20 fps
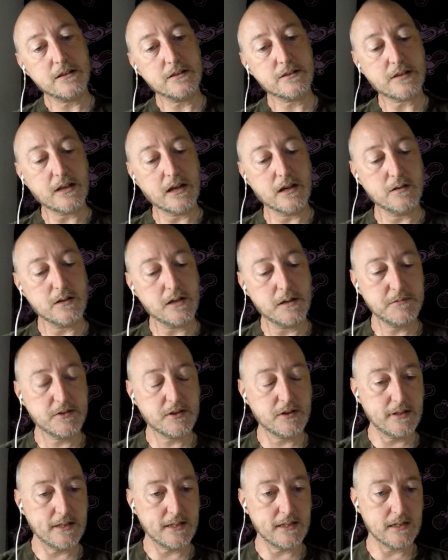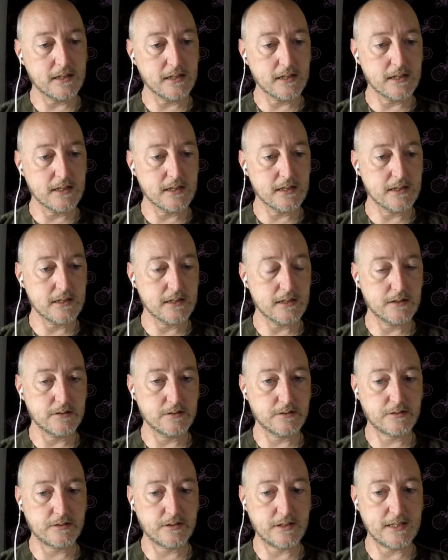So I'm doing a
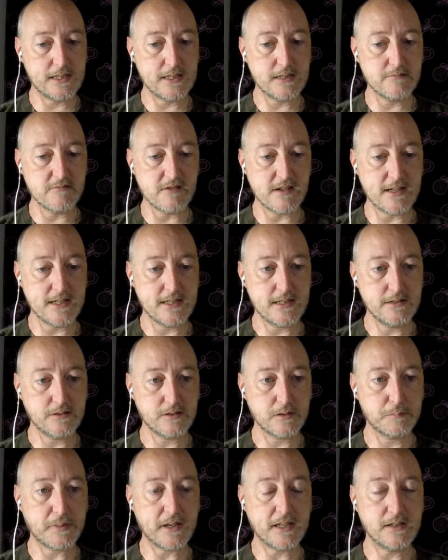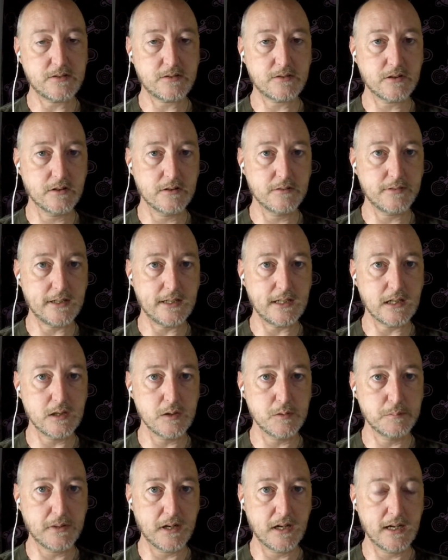series based on a
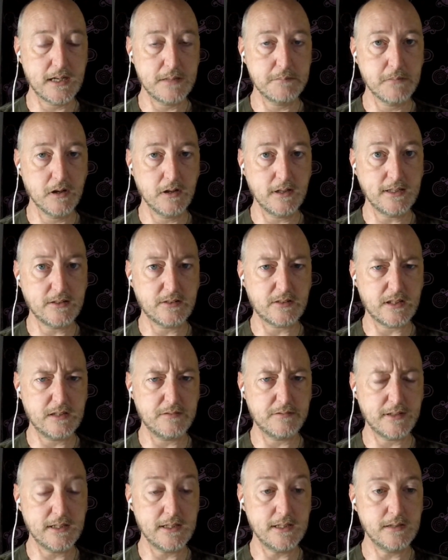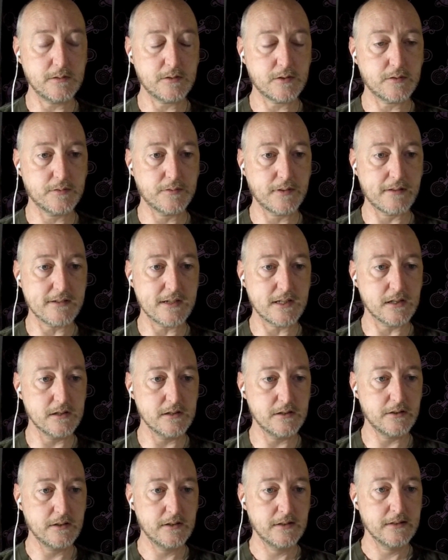video by MotleyTV, which is very
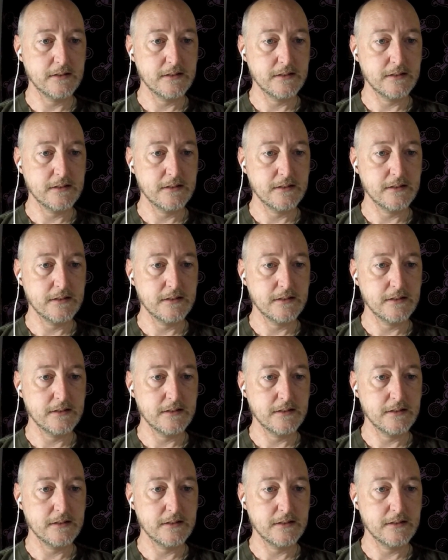good.